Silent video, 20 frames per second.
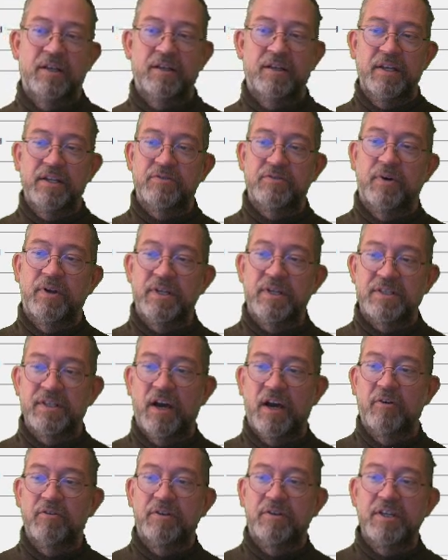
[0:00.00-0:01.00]
this one is
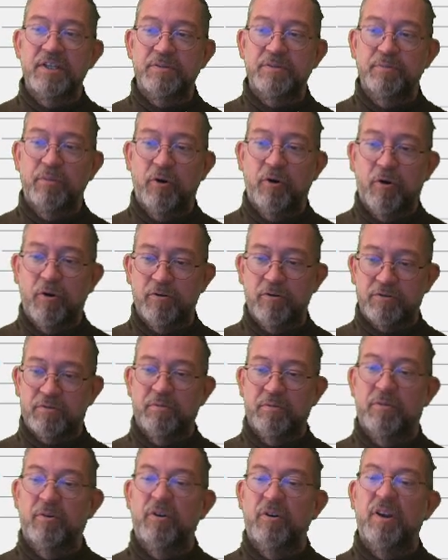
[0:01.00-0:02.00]
now
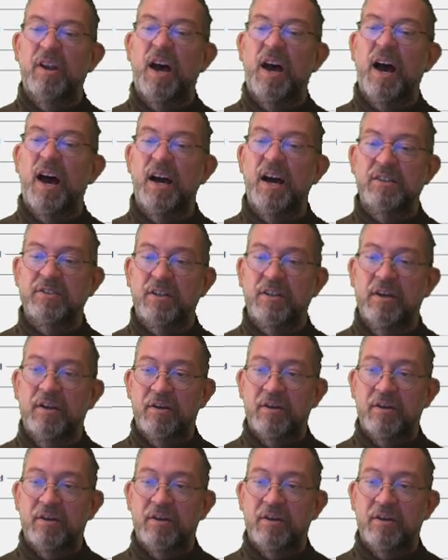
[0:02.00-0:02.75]
disproportional large